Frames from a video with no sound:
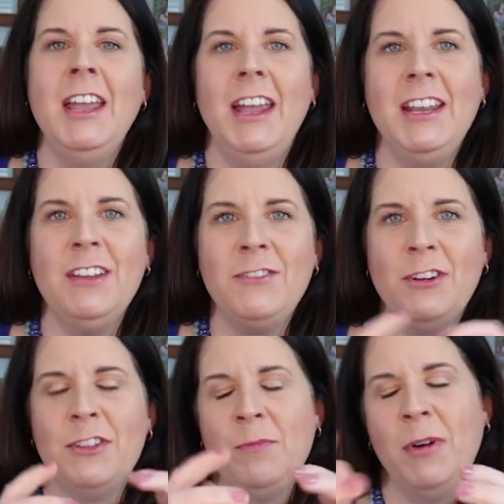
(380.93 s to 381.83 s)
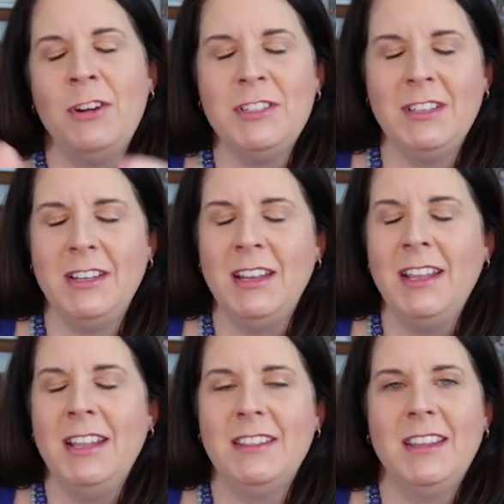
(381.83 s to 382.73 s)
And if you're the person
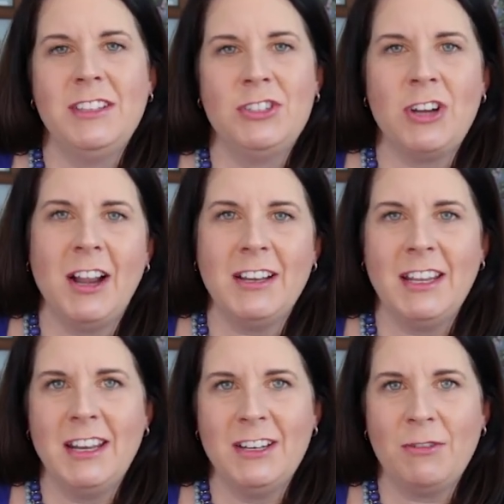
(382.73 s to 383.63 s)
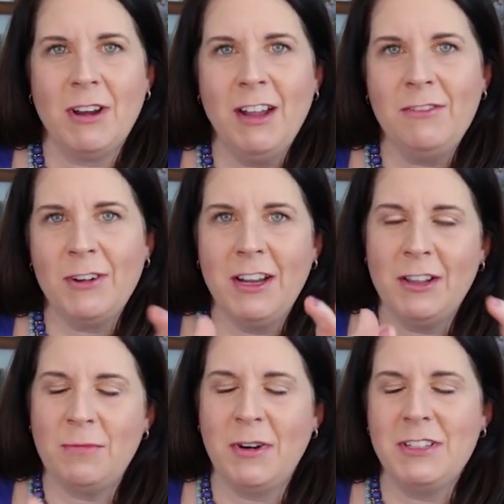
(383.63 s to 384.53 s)
that's trying to get into recovery,
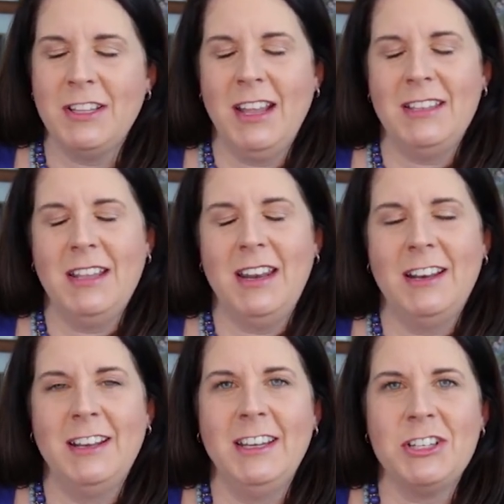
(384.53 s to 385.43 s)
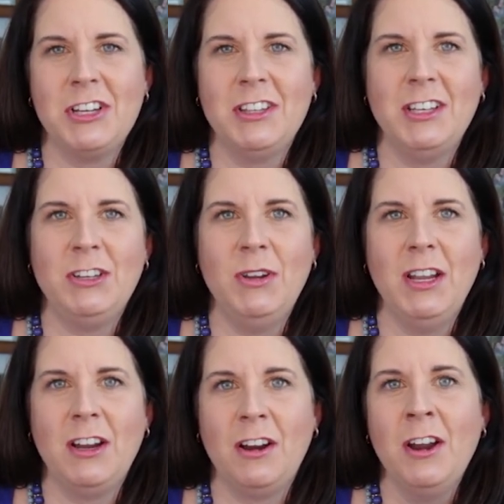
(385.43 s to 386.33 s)
you're the person that has had an addiction, then you
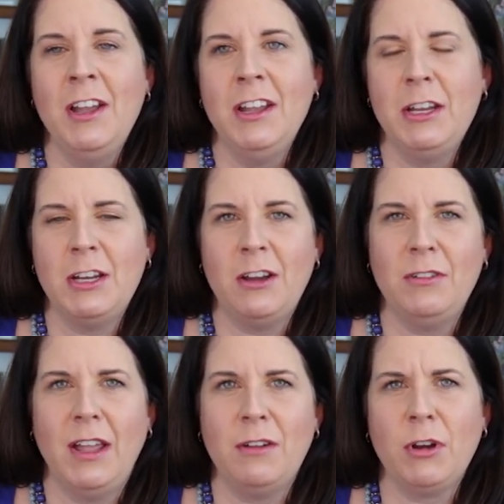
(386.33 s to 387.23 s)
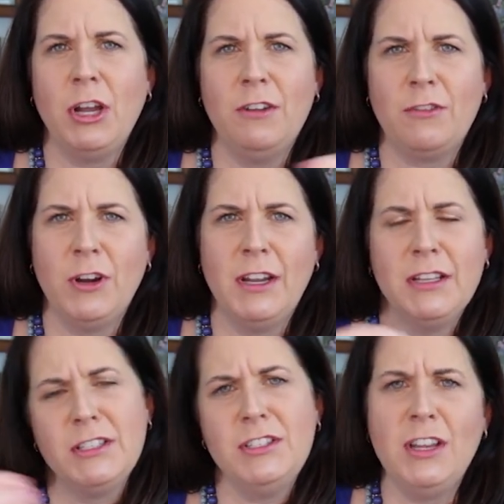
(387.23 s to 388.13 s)
hear, you know, like recovery
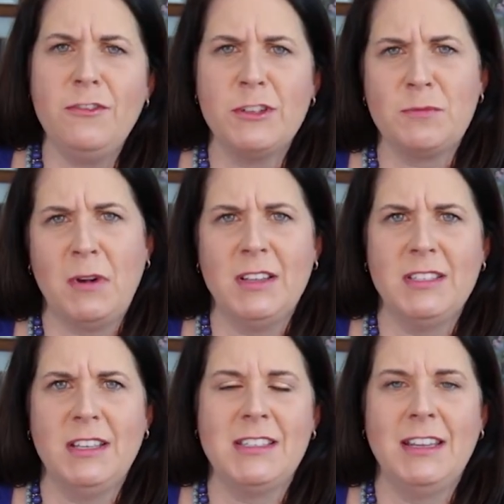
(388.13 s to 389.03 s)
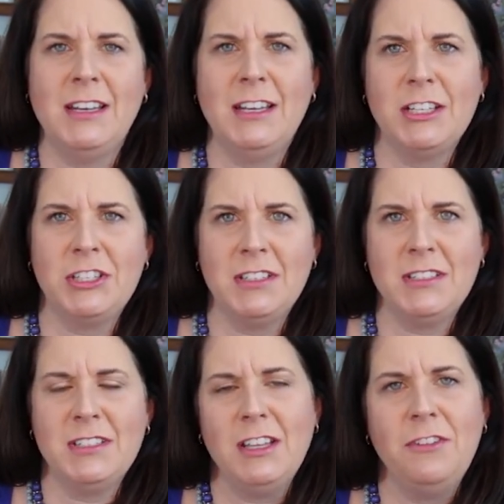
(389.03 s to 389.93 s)
is a selfish process and addiction
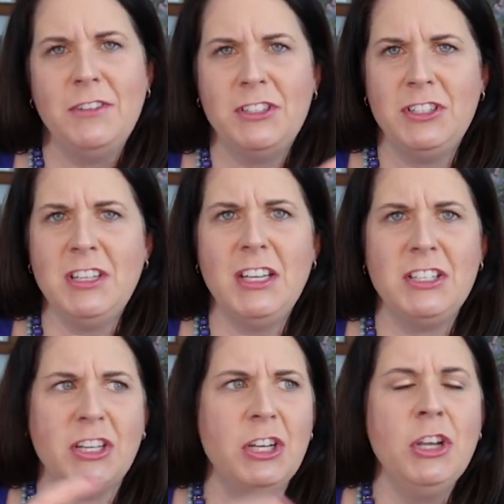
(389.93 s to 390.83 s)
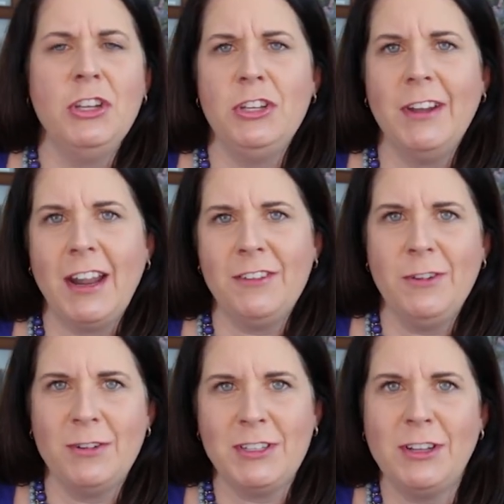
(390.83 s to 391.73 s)
is a selfish disease and you got to
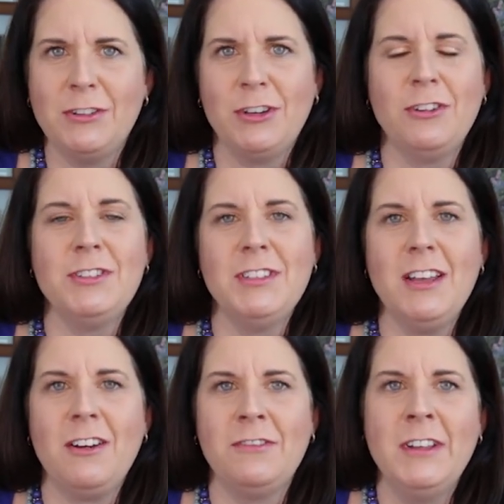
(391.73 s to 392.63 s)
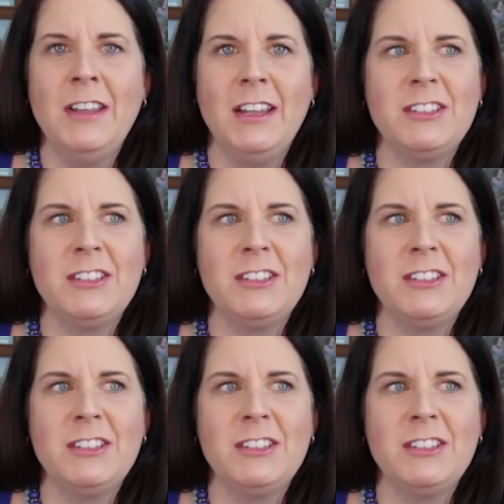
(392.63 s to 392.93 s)
focus on yourself.